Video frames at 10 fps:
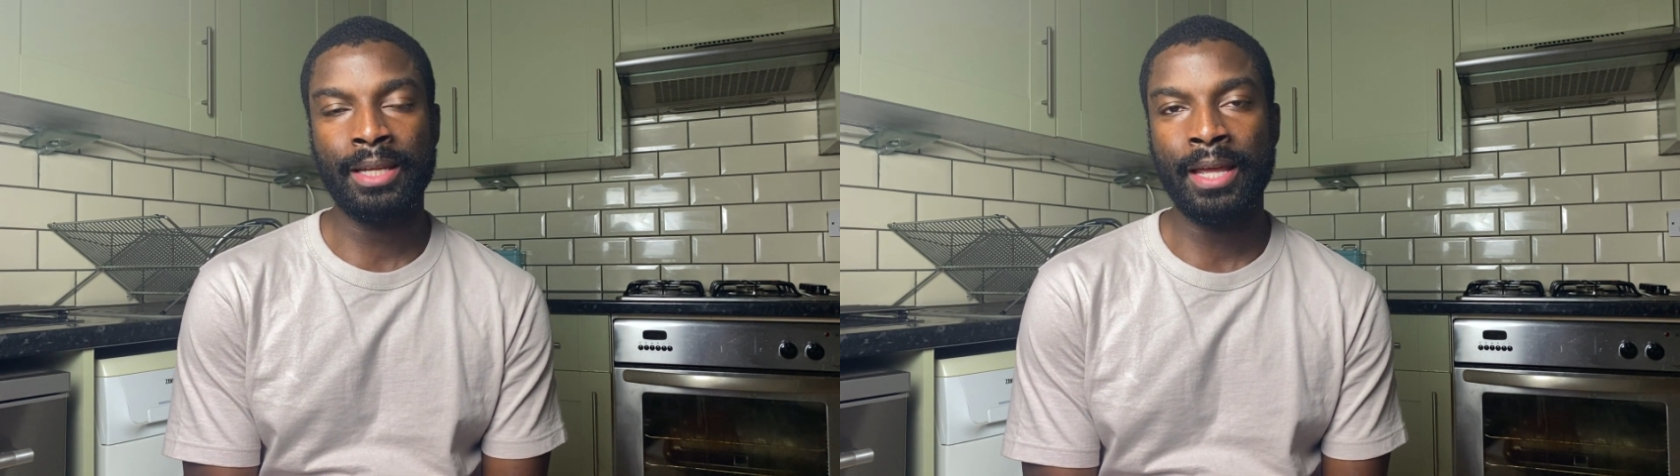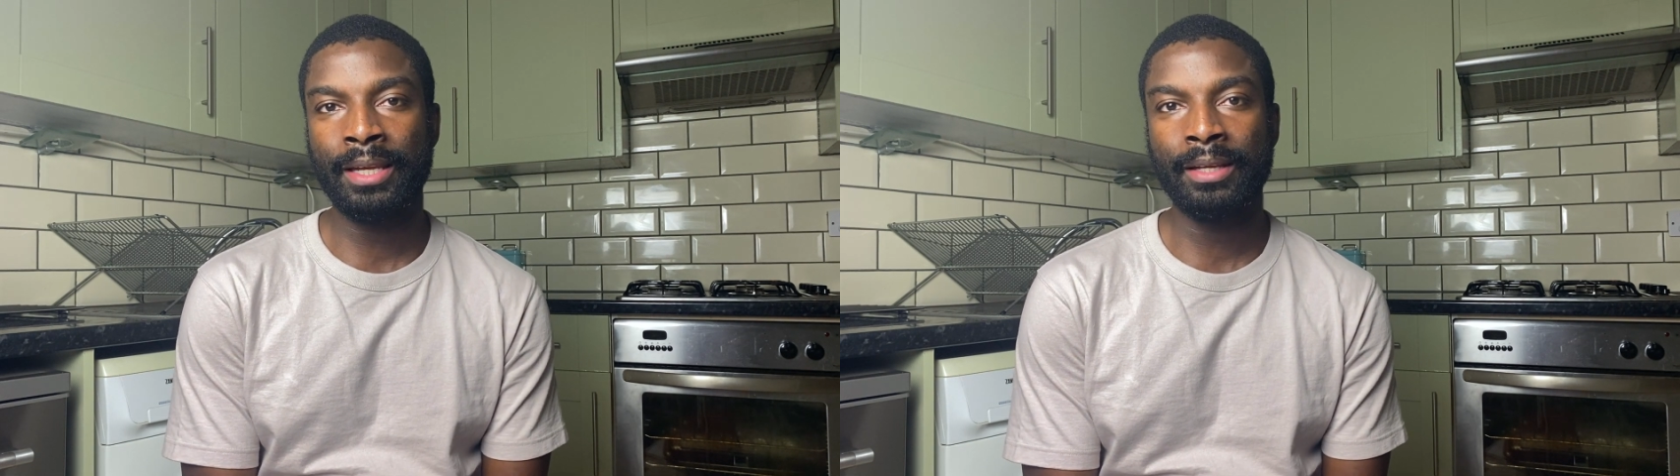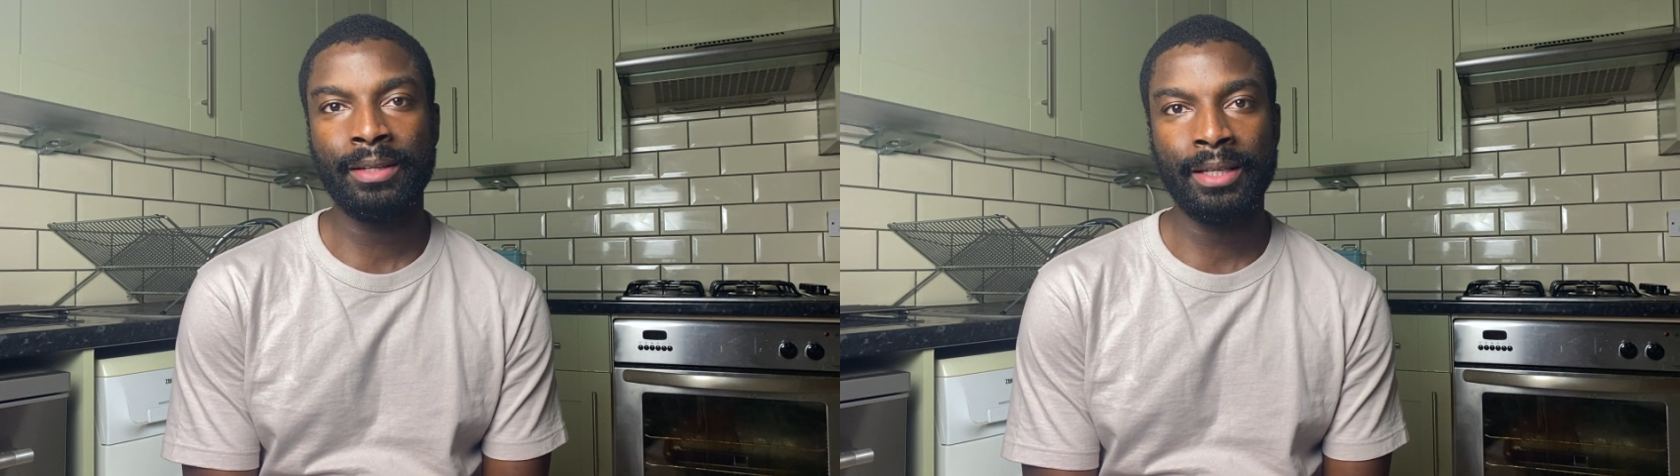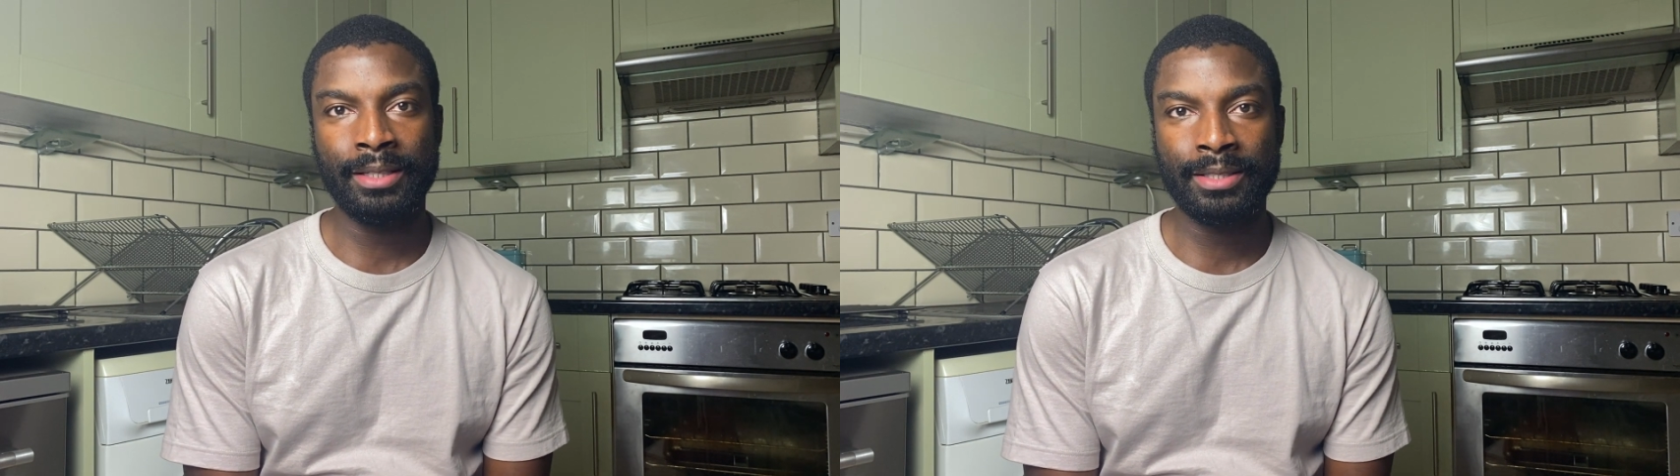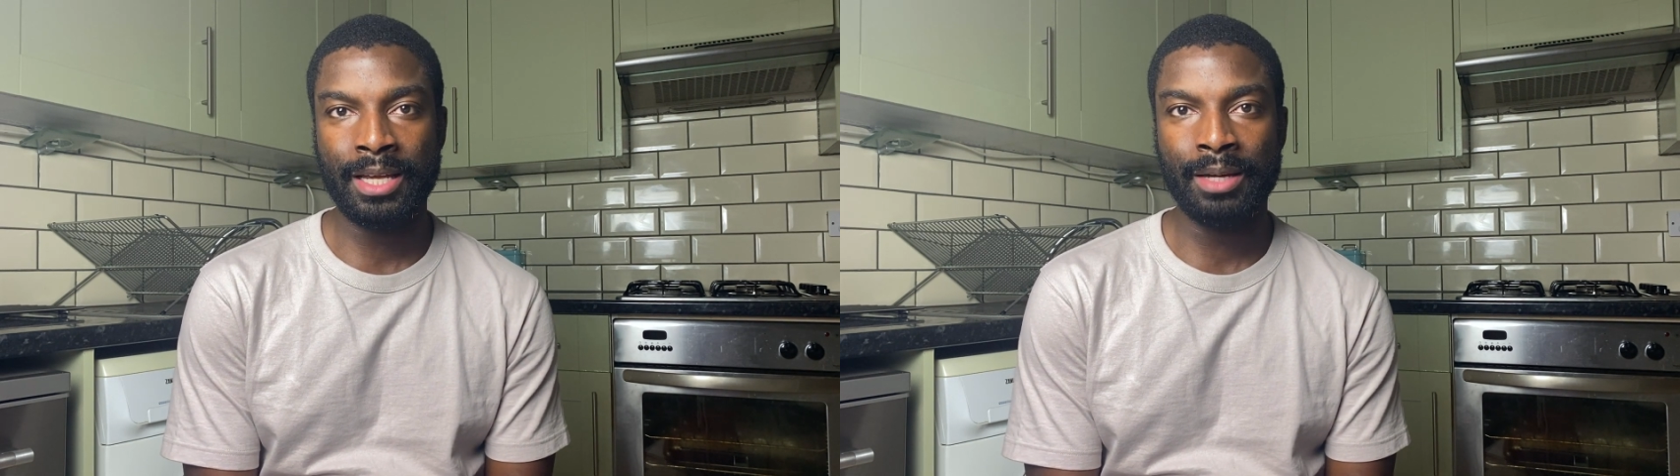any of
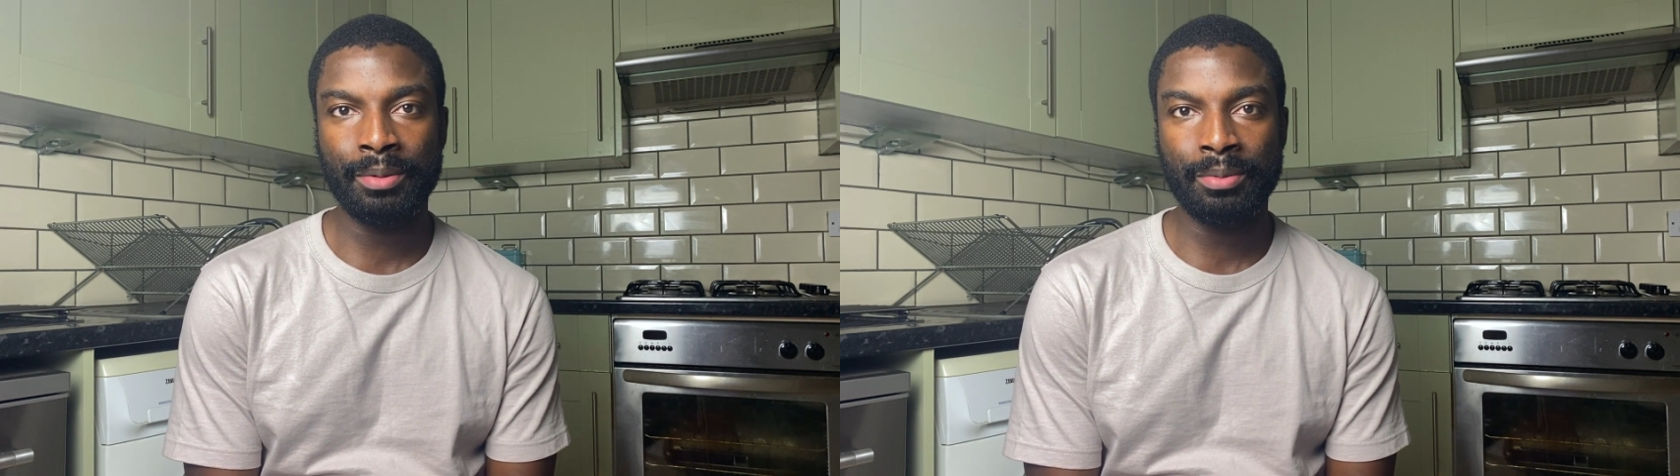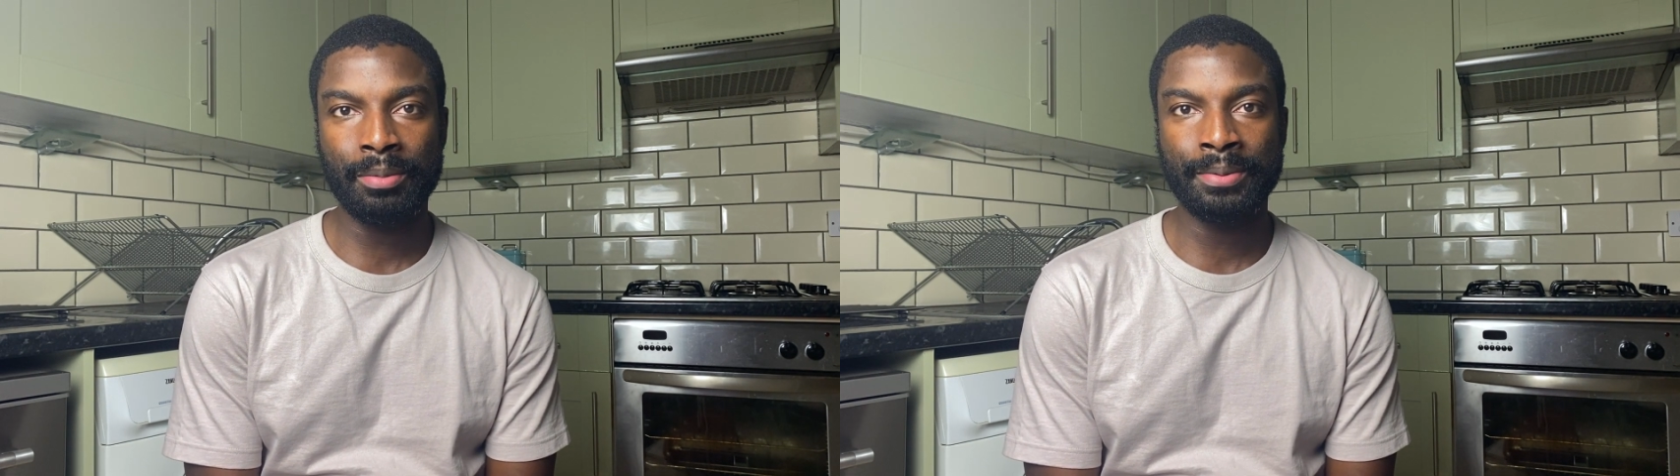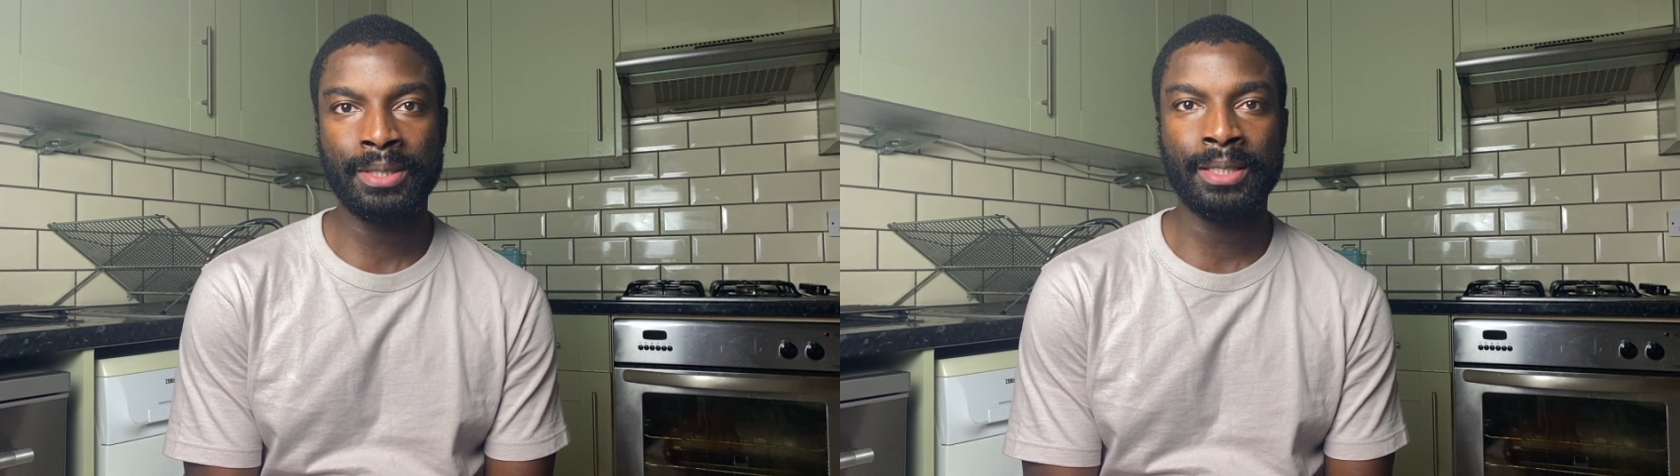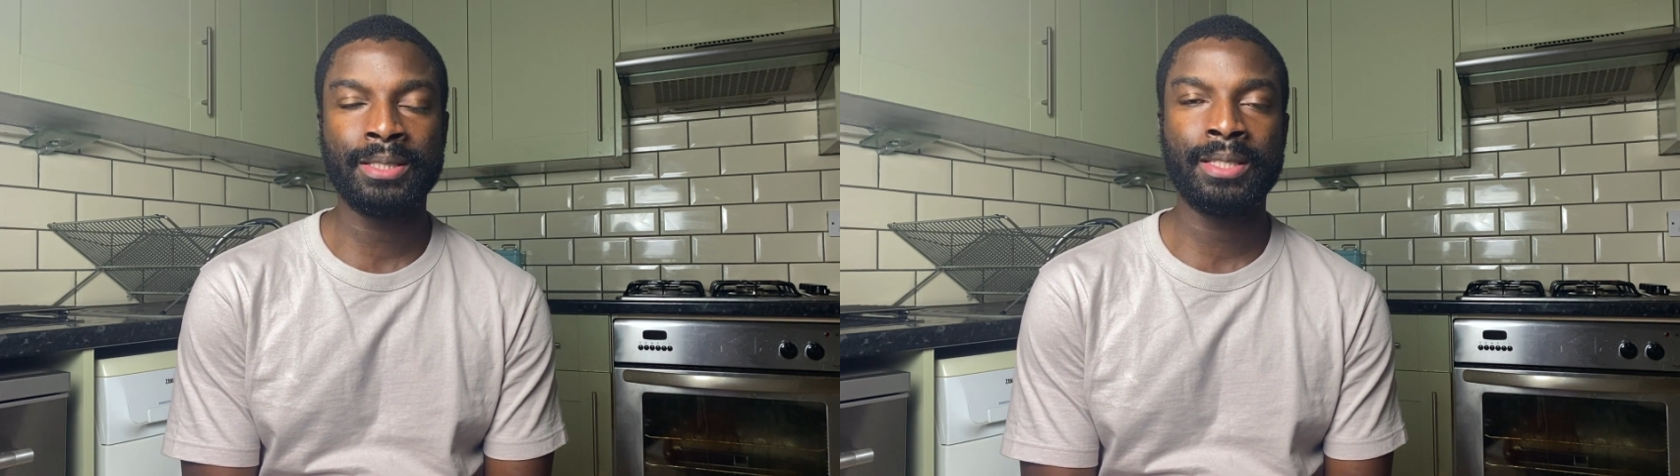these type of properties,